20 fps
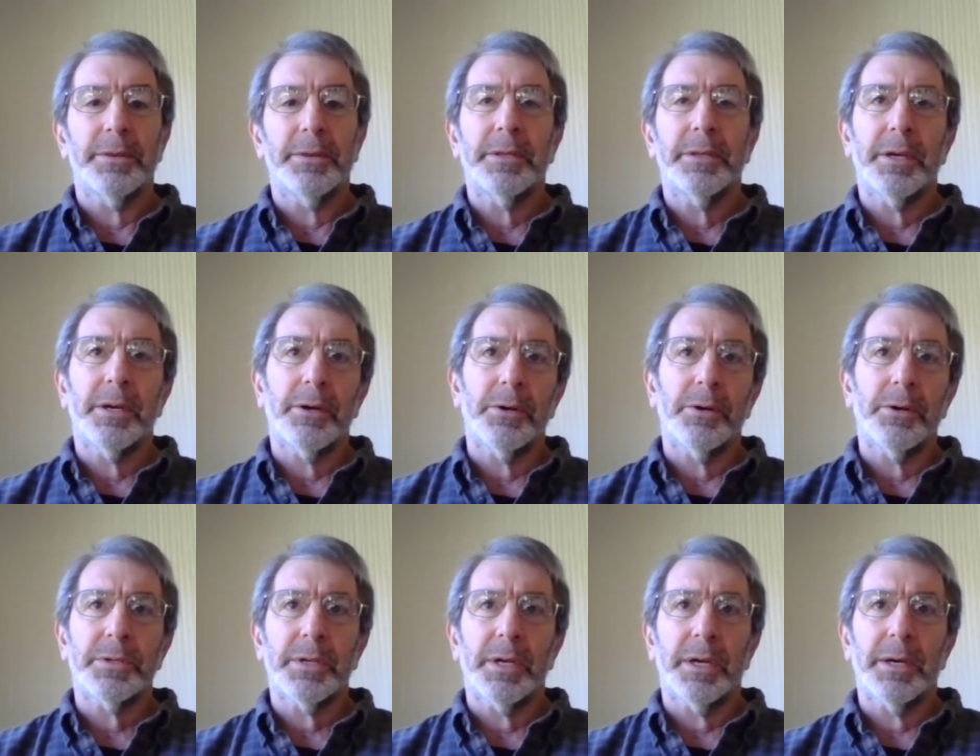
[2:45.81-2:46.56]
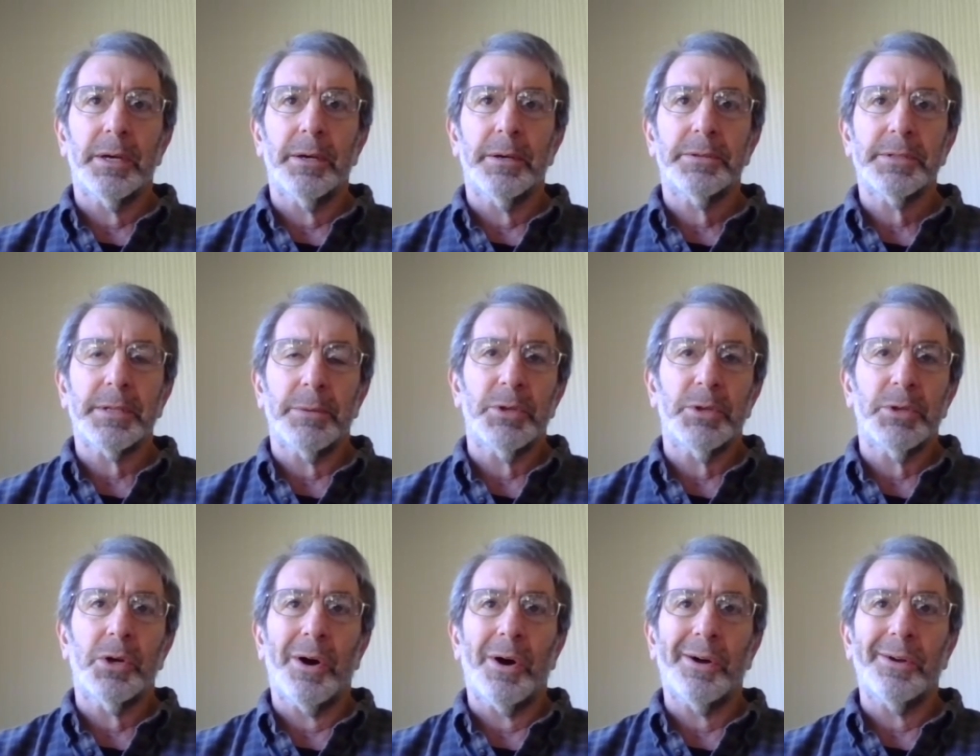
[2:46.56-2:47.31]
There's
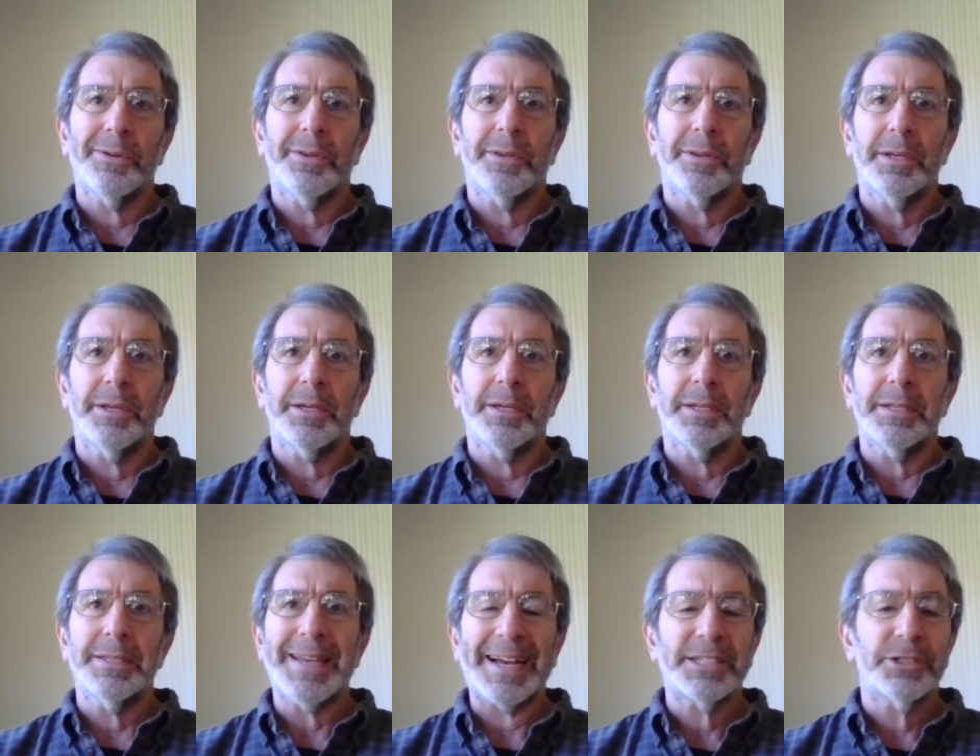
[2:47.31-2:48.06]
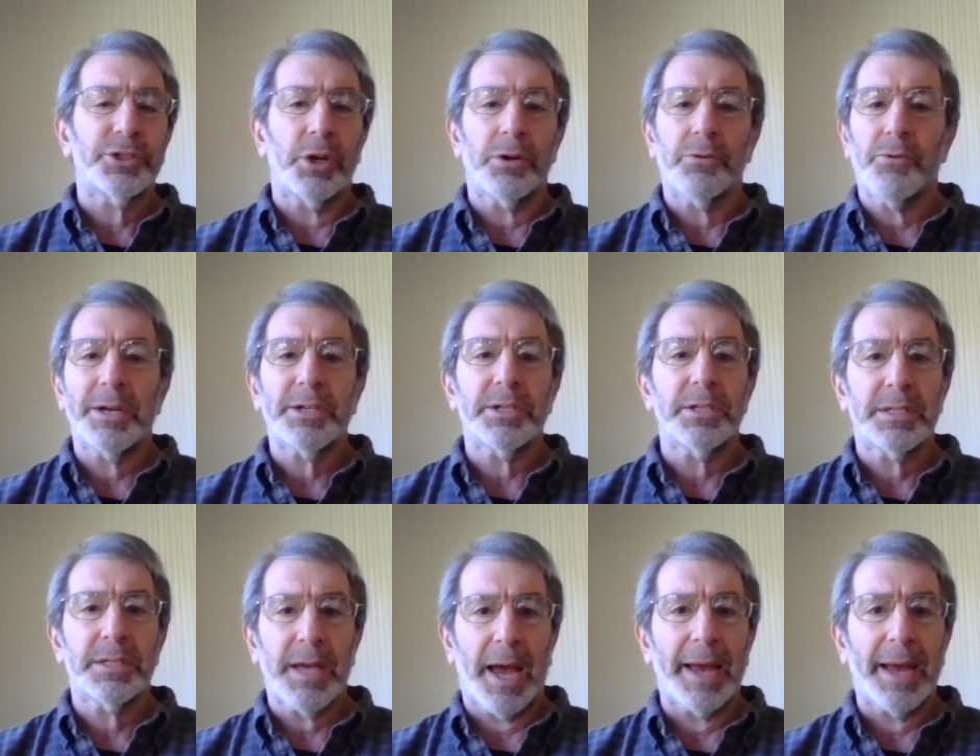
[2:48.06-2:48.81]
something called the Next Generation
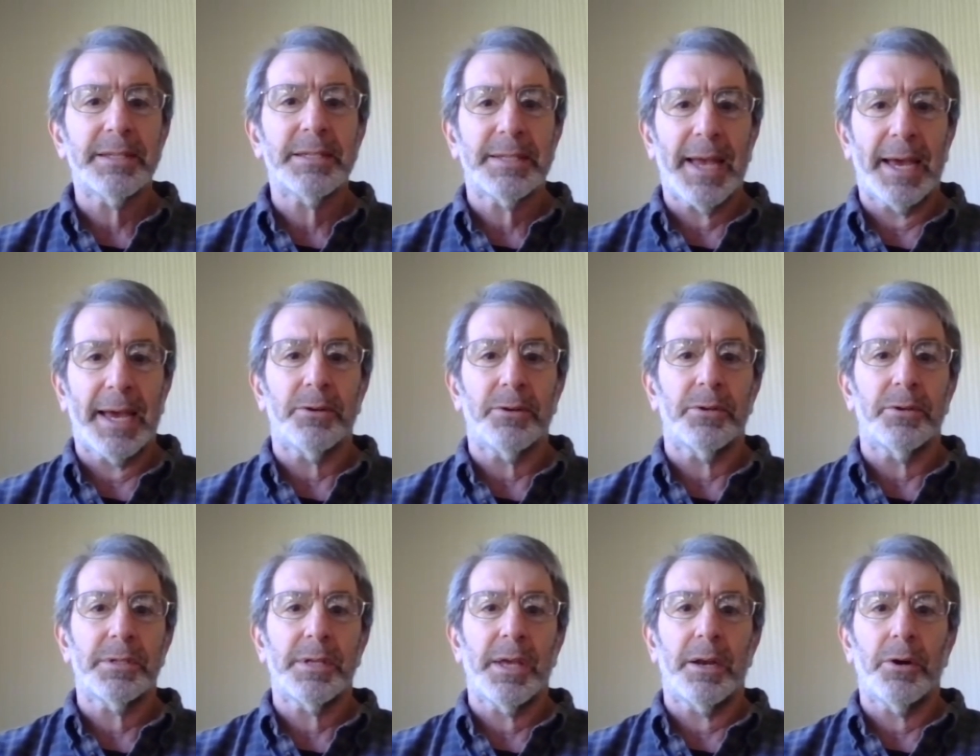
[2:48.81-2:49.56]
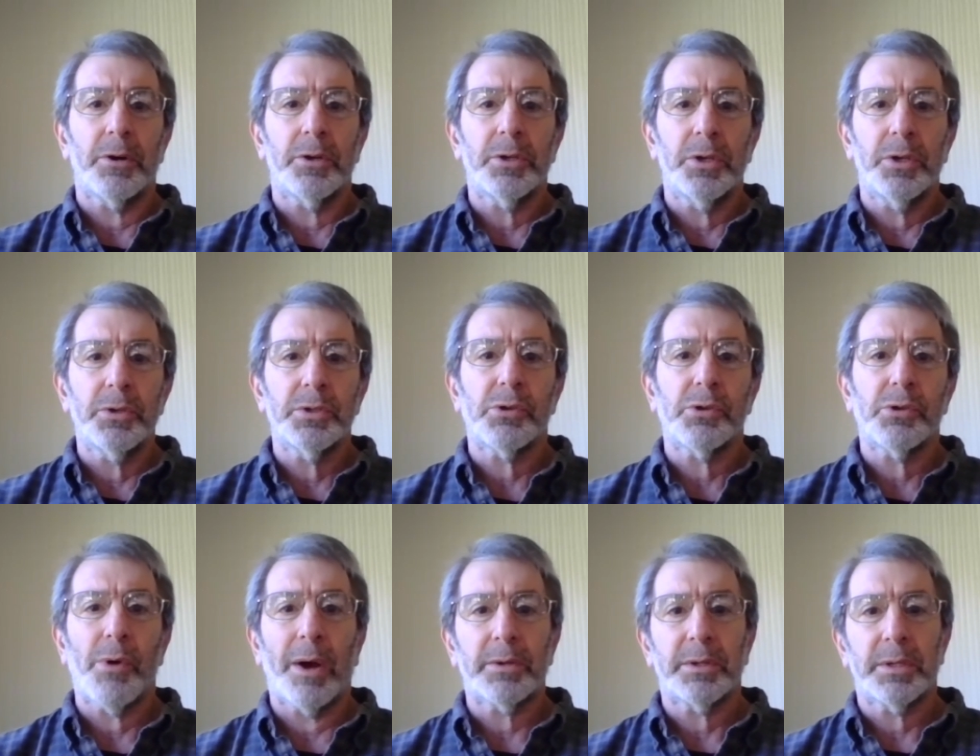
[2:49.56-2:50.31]
Science Standards that are used
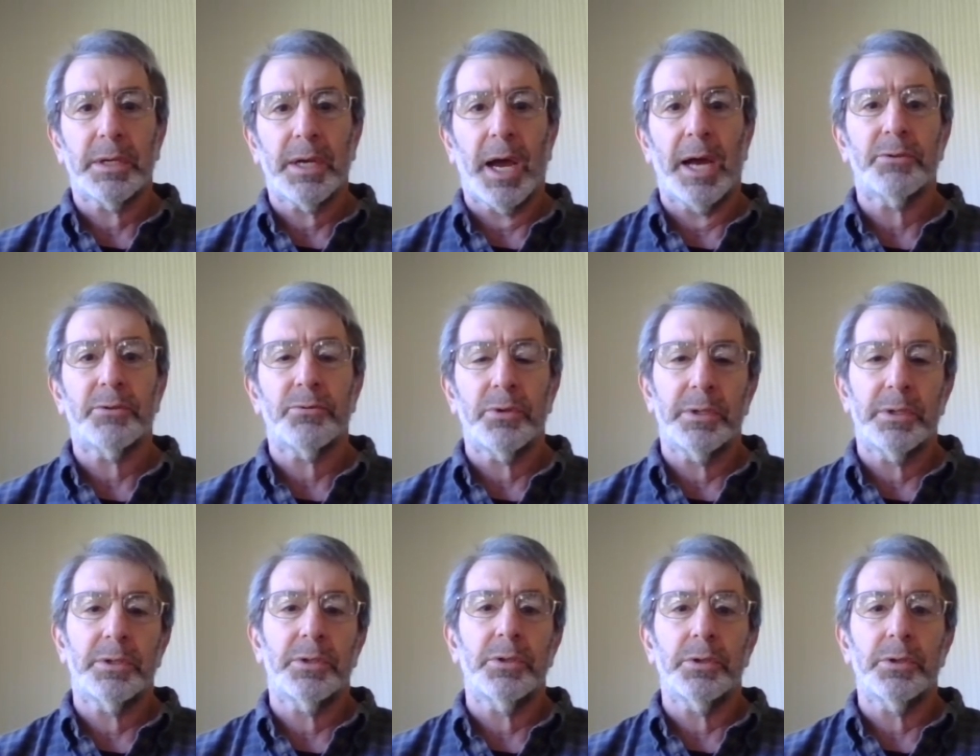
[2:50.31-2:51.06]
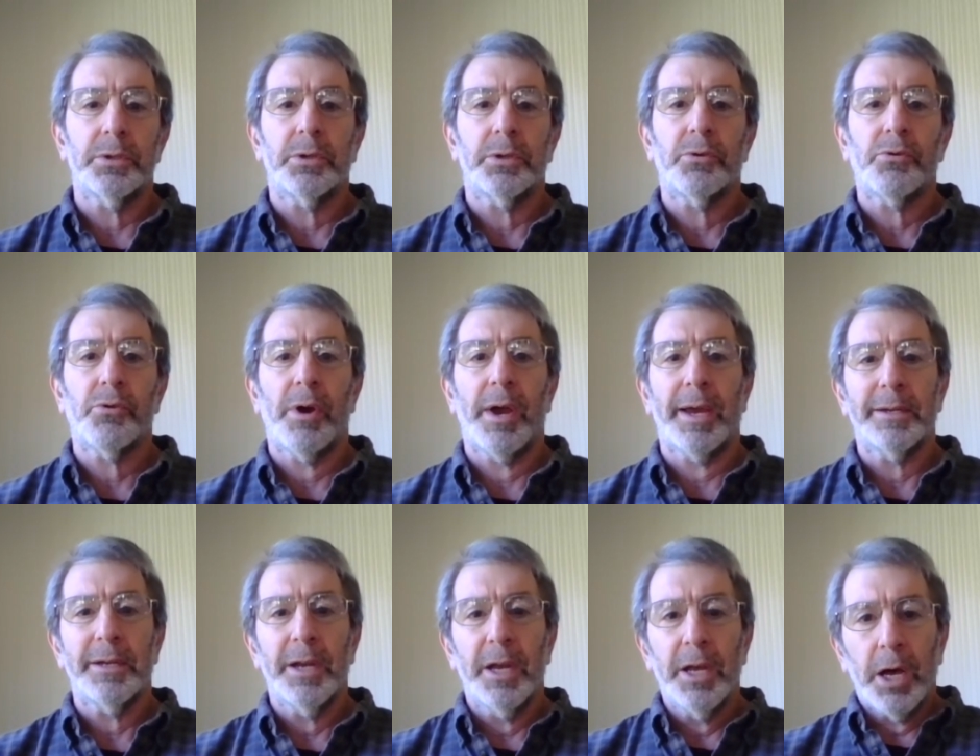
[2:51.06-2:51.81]
throughout the country to
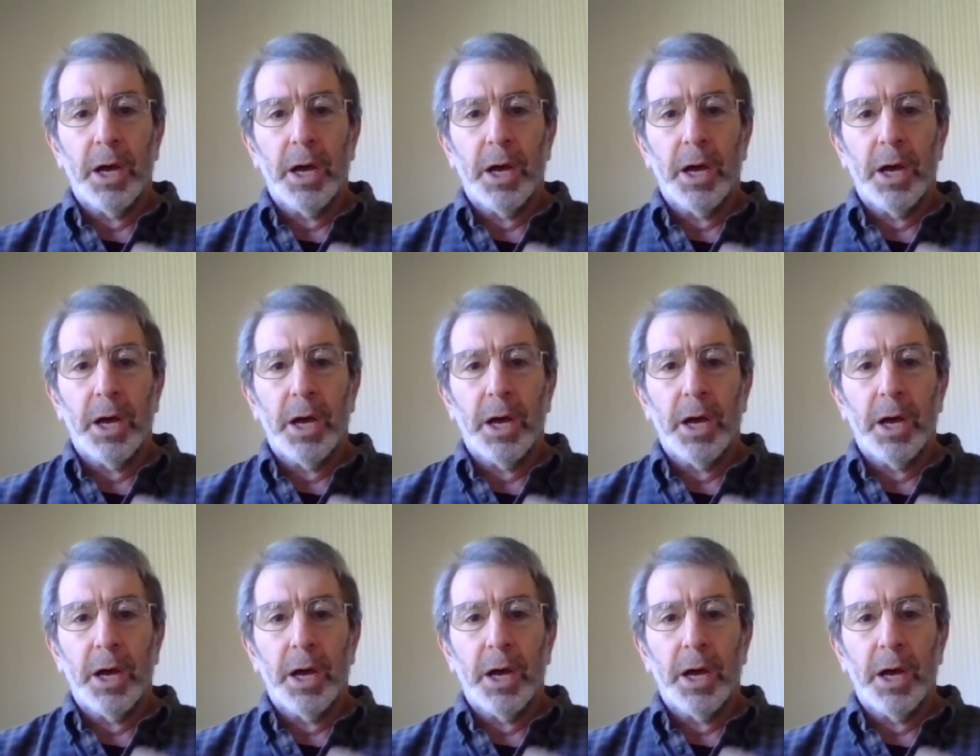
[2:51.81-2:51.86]
create